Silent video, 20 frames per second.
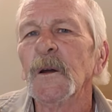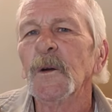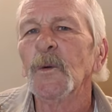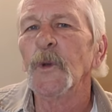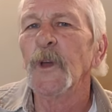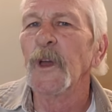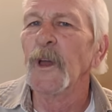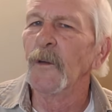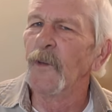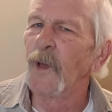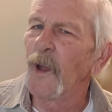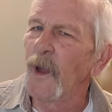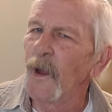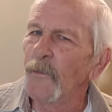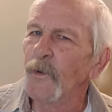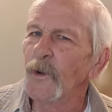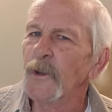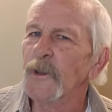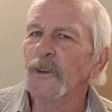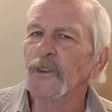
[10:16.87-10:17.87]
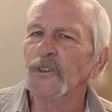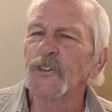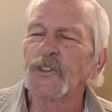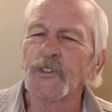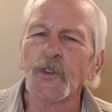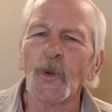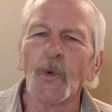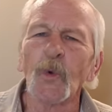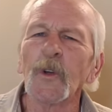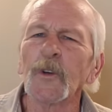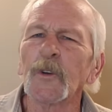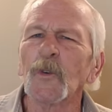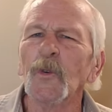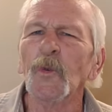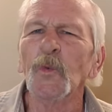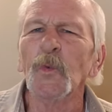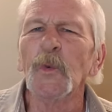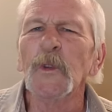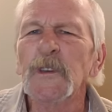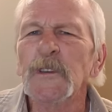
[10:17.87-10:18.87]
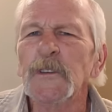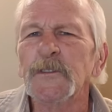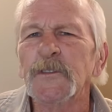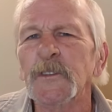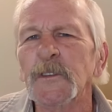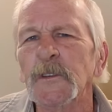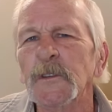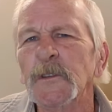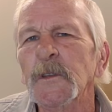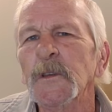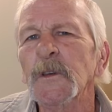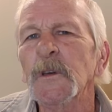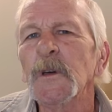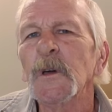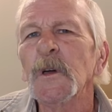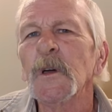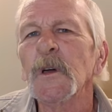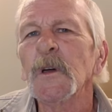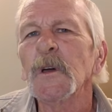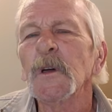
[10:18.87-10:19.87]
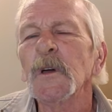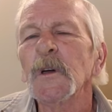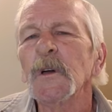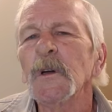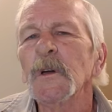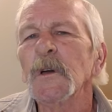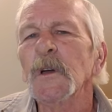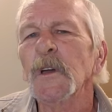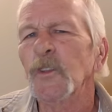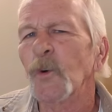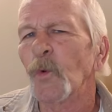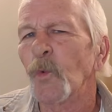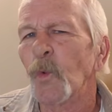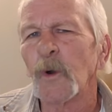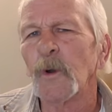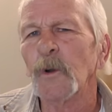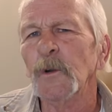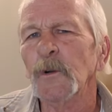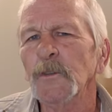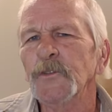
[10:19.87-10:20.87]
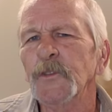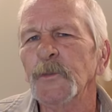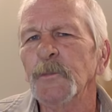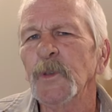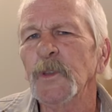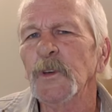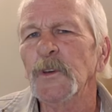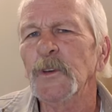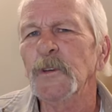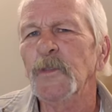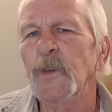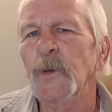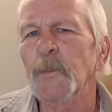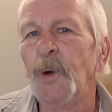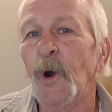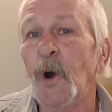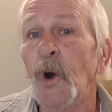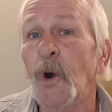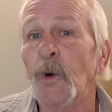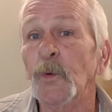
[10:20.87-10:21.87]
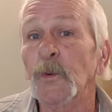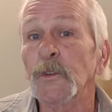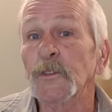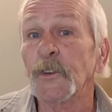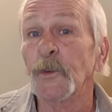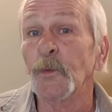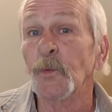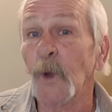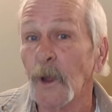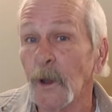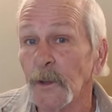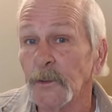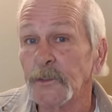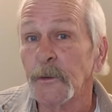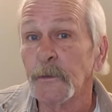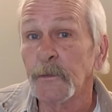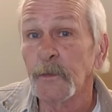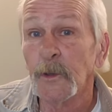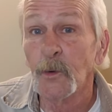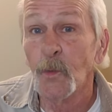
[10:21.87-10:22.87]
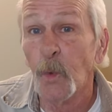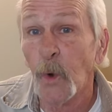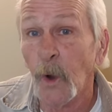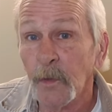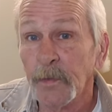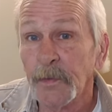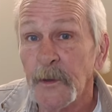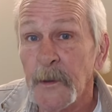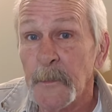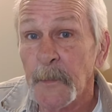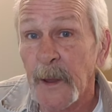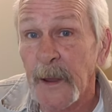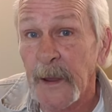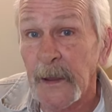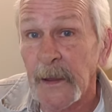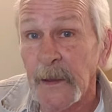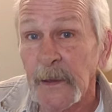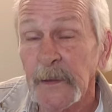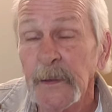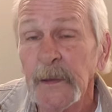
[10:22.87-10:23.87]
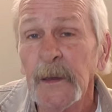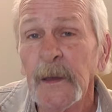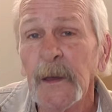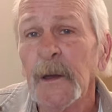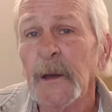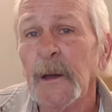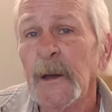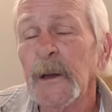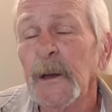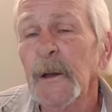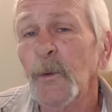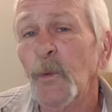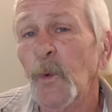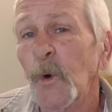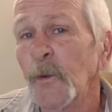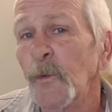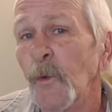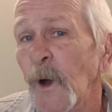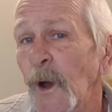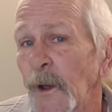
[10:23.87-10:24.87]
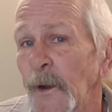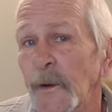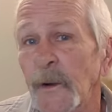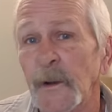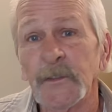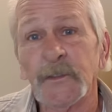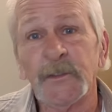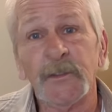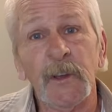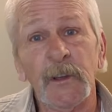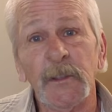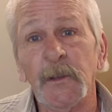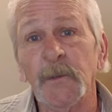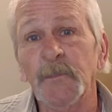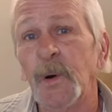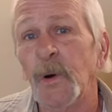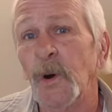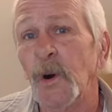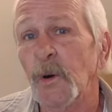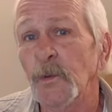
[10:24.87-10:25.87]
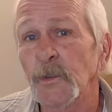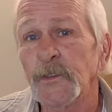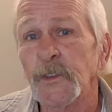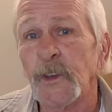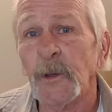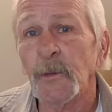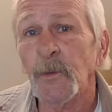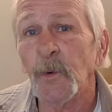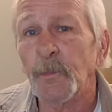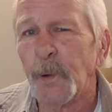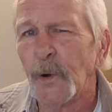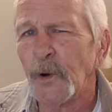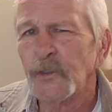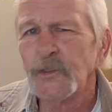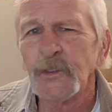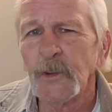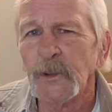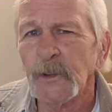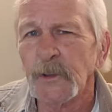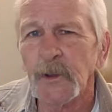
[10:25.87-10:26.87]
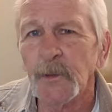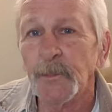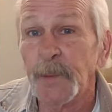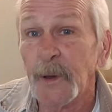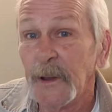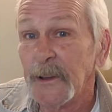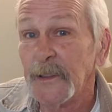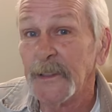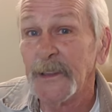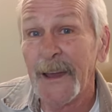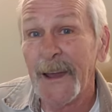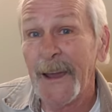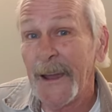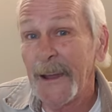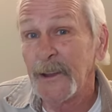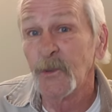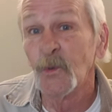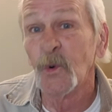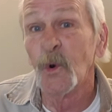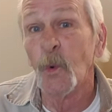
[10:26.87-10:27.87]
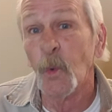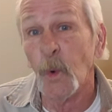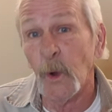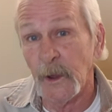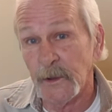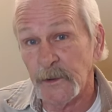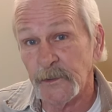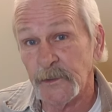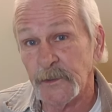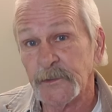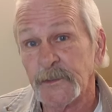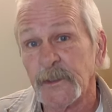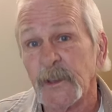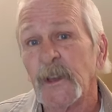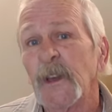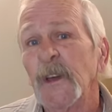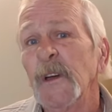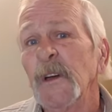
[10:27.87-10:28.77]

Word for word: We have every historical reason in the world to believe that Paul was a relatively wealthy man. One writer has said that Paul was able personally to pay the annual wages